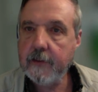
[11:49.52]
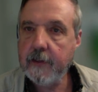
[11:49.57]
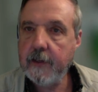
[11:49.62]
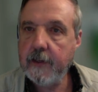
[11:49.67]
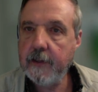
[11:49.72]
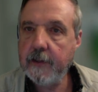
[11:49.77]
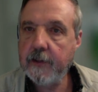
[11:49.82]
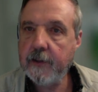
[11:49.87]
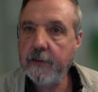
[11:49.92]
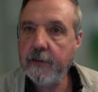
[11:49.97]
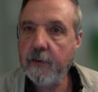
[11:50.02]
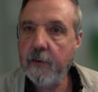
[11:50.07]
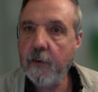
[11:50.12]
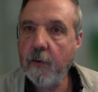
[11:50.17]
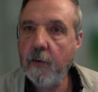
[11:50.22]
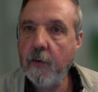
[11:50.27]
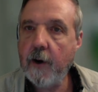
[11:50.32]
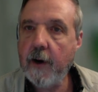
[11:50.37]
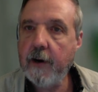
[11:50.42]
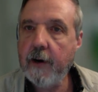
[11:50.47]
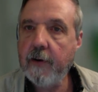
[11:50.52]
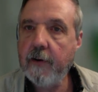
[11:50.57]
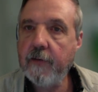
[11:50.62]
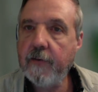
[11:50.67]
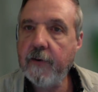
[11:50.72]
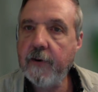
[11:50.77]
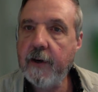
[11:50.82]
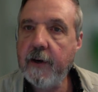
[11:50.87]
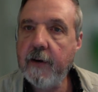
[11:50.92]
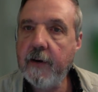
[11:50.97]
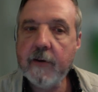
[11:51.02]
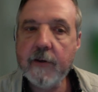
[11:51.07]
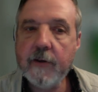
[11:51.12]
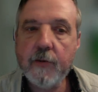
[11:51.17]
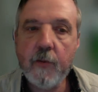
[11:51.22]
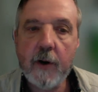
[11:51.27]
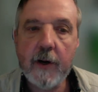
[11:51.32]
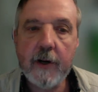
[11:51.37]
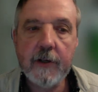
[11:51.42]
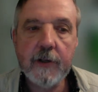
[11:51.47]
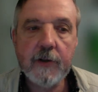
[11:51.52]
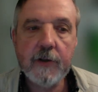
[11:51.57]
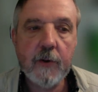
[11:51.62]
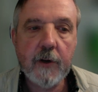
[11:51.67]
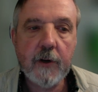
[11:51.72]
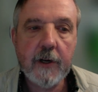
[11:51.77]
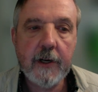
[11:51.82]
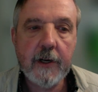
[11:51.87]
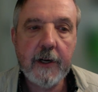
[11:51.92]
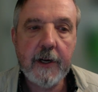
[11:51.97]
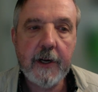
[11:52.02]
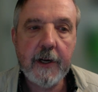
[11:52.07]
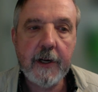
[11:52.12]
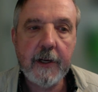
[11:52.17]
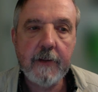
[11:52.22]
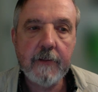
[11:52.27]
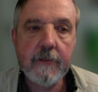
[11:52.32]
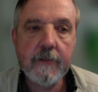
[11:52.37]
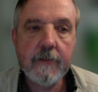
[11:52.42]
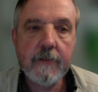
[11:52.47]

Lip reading: it's right over here as wide as we're going to get it.